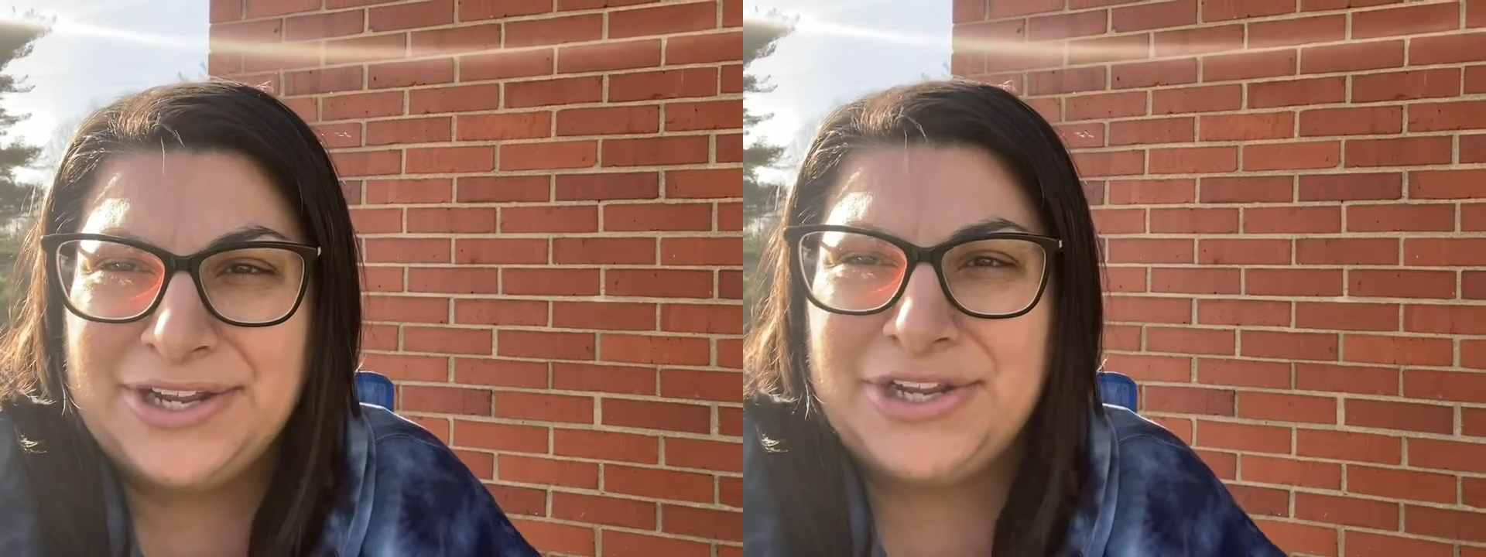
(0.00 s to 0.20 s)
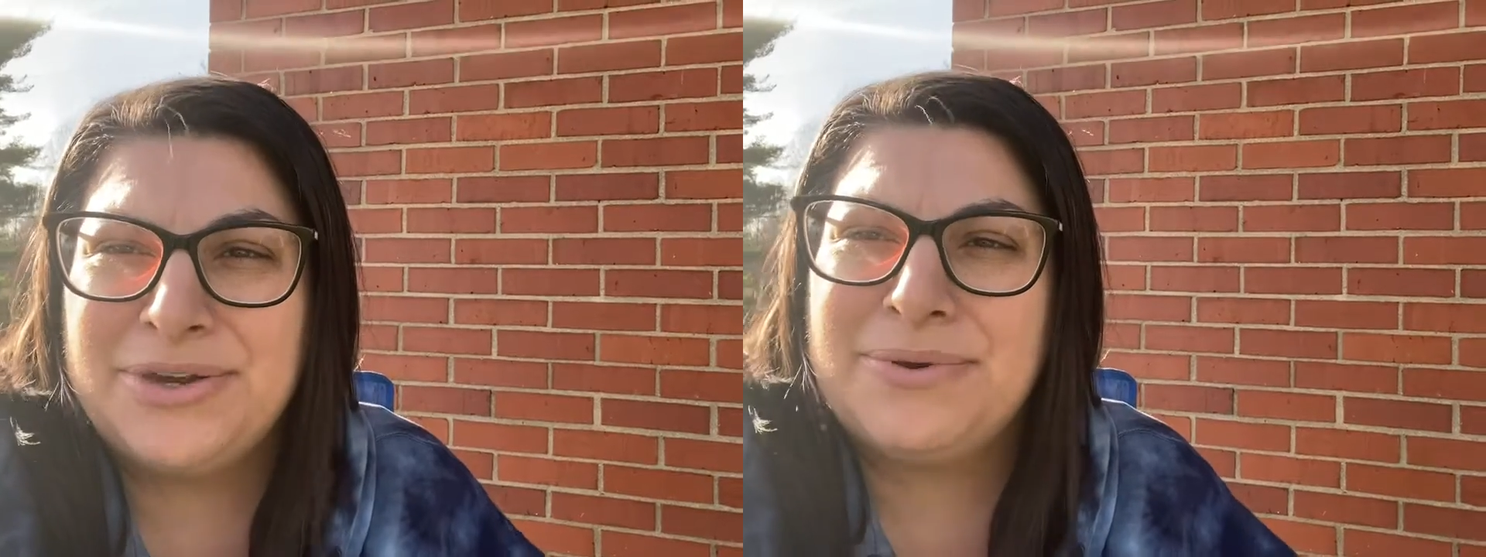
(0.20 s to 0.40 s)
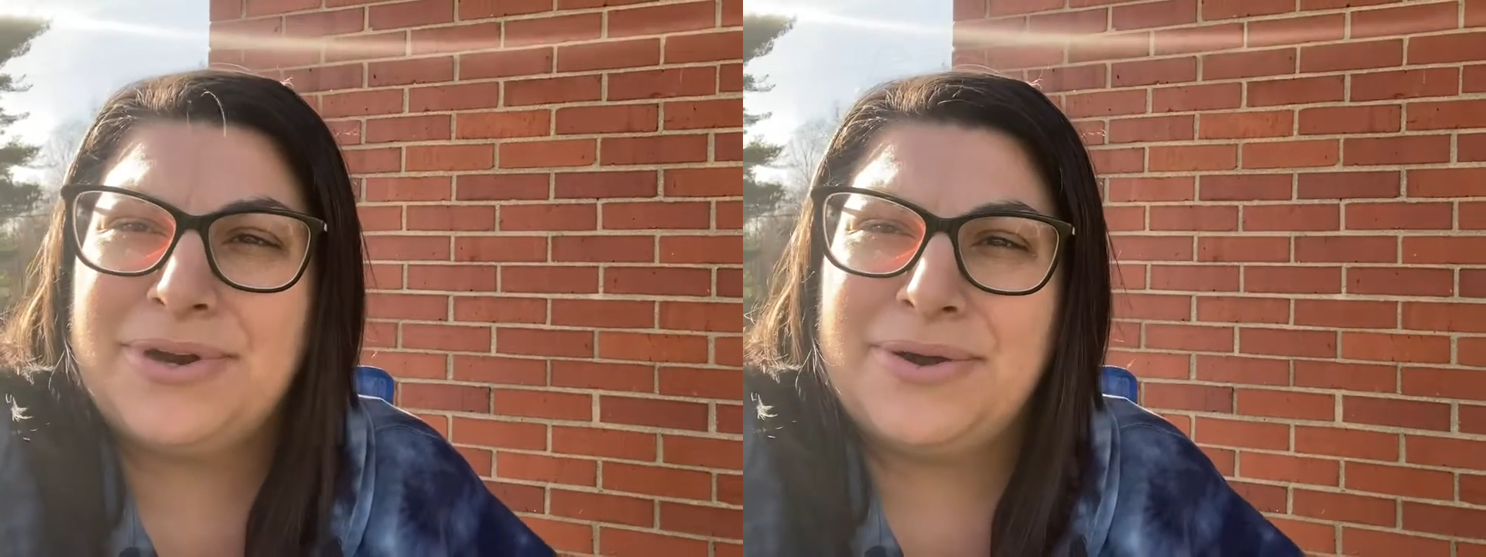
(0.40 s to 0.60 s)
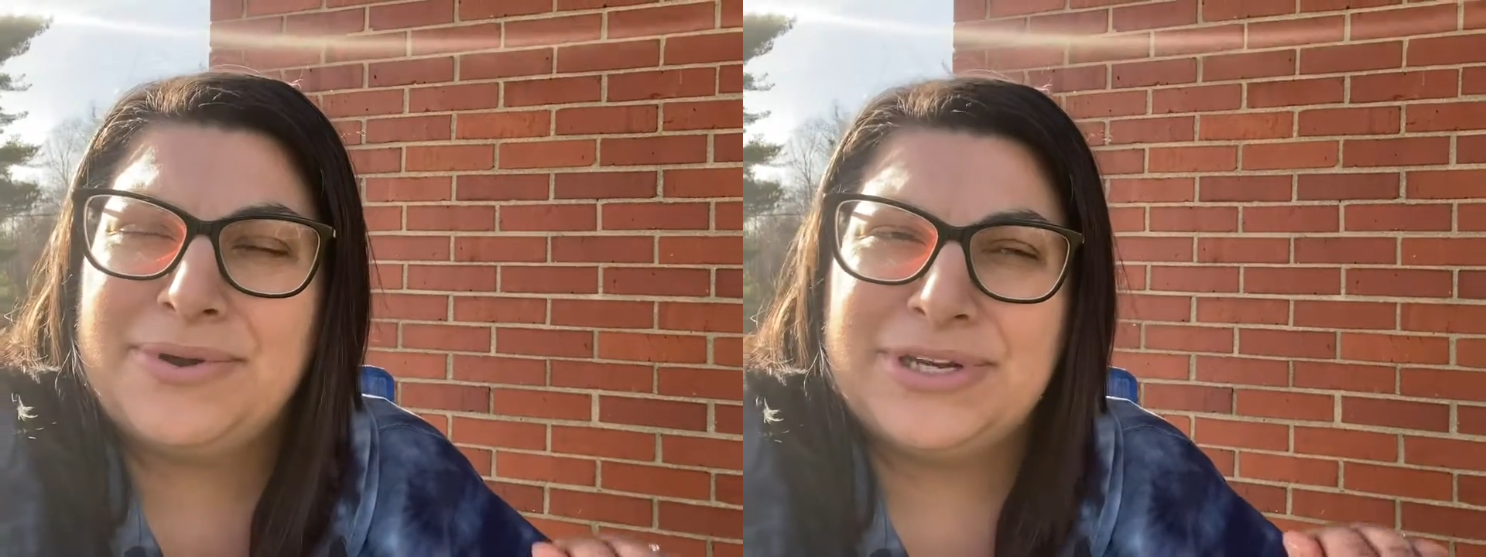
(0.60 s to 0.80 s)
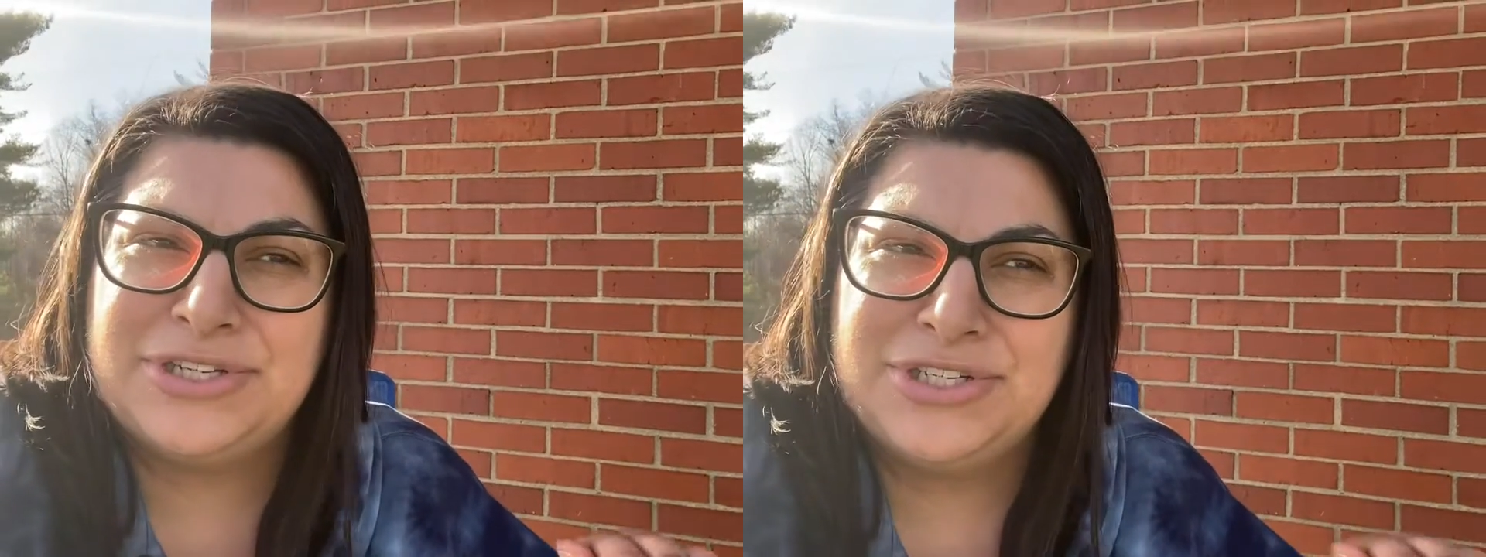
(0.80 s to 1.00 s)
you are
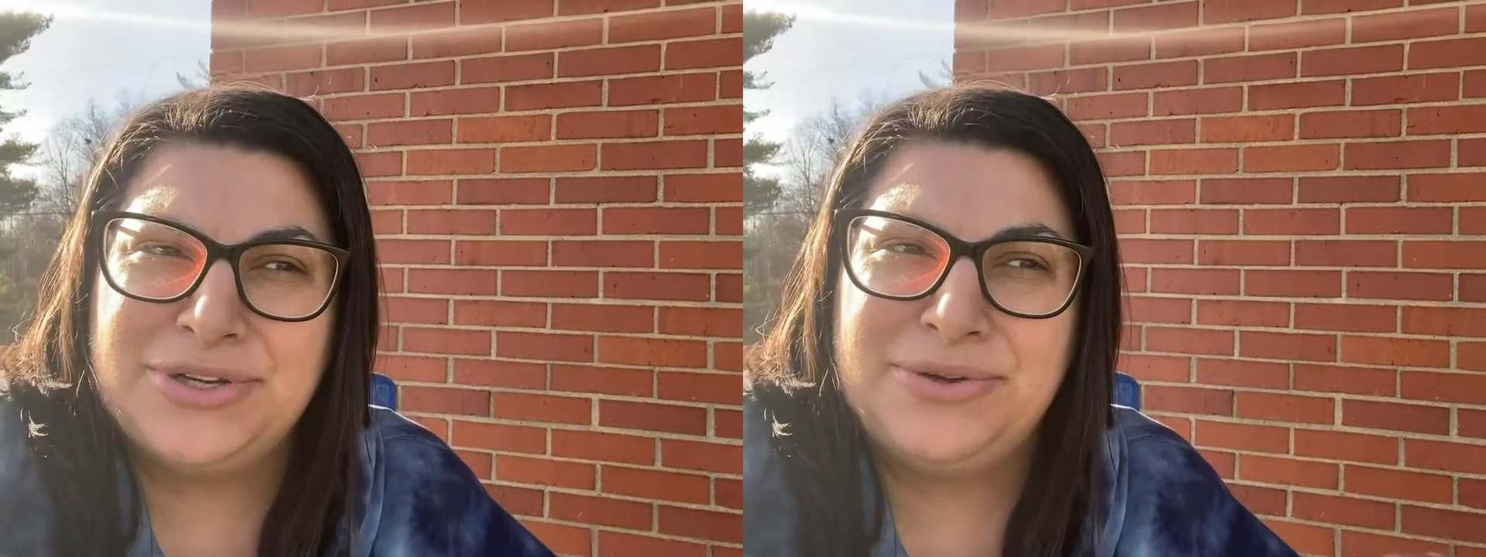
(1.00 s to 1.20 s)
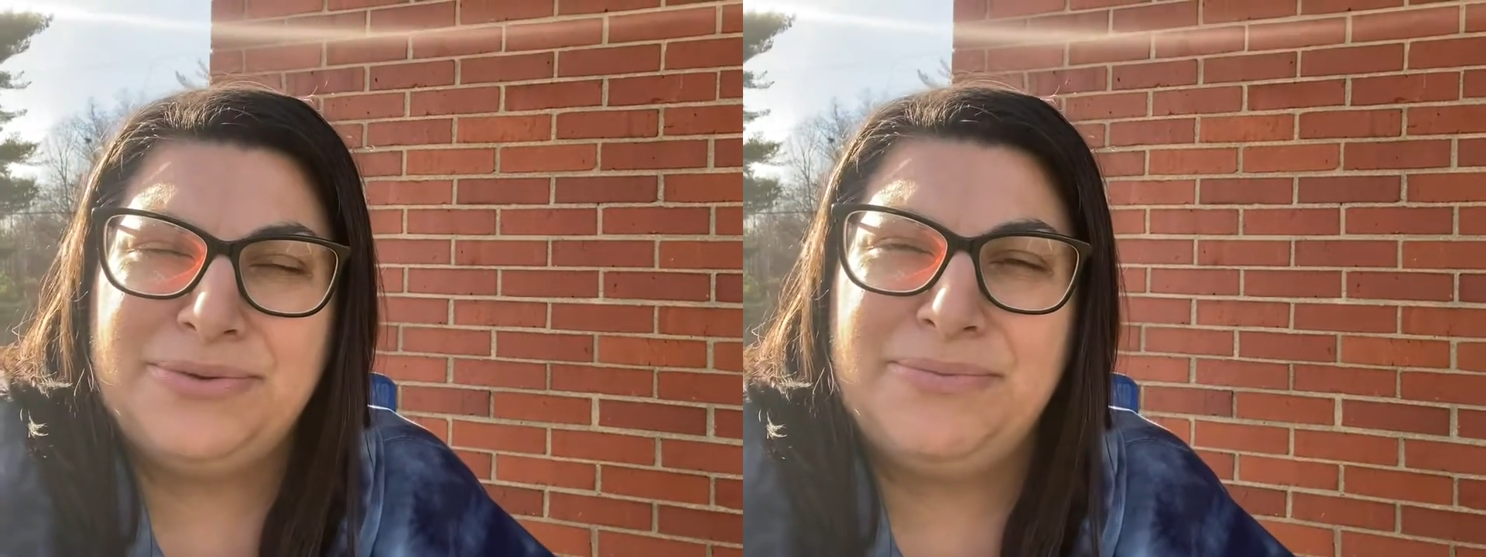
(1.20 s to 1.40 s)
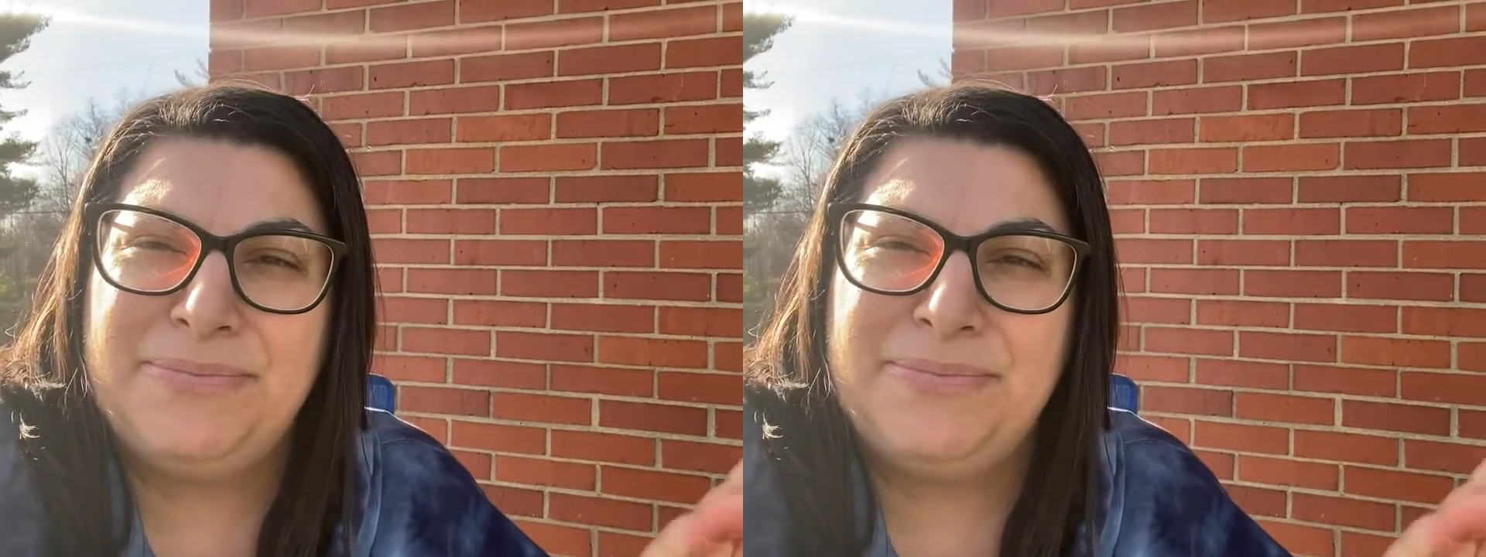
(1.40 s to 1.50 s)
going to